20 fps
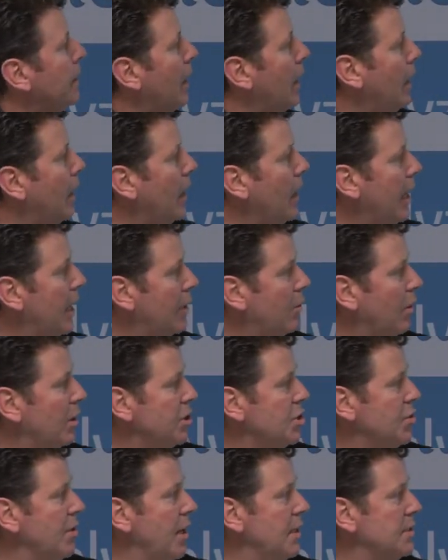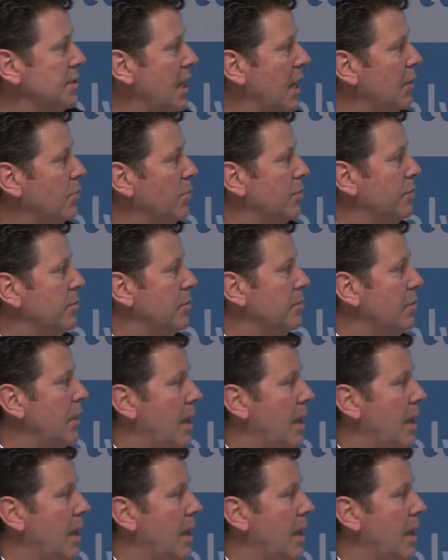Uh, how do I transact with them?